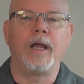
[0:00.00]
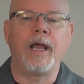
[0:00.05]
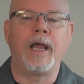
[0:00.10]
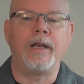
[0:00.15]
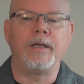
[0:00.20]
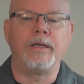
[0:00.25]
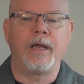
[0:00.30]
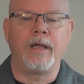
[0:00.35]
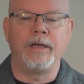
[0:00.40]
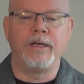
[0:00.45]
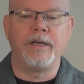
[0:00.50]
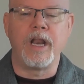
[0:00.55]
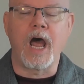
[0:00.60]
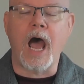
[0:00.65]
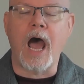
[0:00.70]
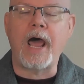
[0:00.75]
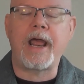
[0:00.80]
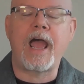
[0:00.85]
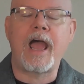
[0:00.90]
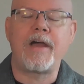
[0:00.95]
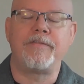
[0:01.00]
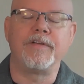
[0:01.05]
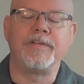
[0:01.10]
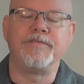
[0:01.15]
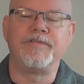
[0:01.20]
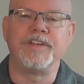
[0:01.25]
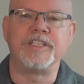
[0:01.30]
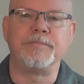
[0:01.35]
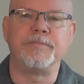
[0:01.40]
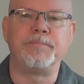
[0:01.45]
And not
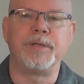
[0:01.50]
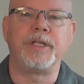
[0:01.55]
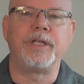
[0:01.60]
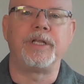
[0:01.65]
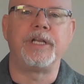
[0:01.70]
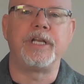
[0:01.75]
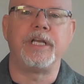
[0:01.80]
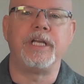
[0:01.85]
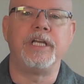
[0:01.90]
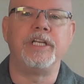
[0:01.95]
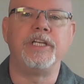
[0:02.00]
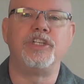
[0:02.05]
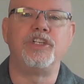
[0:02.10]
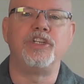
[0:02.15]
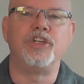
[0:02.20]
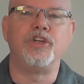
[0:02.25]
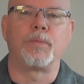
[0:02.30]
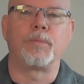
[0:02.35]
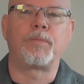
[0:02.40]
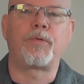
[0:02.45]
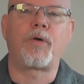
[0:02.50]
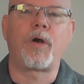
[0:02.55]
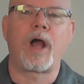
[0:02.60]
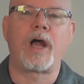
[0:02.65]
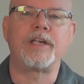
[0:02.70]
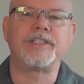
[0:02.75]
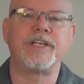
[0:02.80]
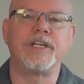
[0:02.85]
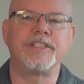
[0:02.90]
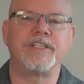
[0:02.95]
having visibility into your
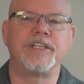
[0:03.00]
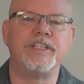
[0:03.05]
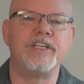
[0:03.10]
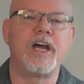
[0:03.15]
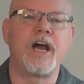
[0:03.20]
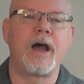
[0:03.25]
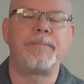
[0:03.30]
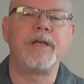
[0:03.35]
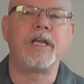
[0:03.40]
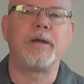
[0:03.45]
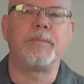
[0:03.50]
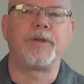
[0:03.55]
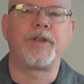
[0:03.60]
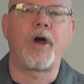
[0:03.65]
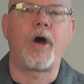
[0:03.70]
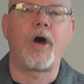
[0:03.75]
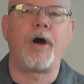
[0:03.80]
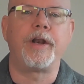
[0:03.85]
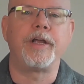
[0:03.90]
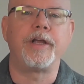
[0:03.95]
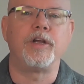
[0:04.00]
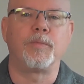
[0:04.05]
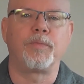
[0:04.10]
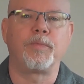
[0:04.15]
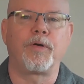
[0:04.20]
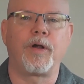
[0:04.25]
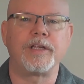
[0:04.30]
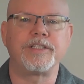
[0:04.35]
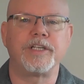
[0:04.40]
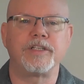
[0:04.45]
process and not being able to audit your
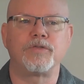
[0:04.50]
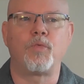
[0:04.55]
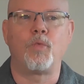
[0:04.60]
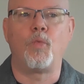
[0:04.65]
process,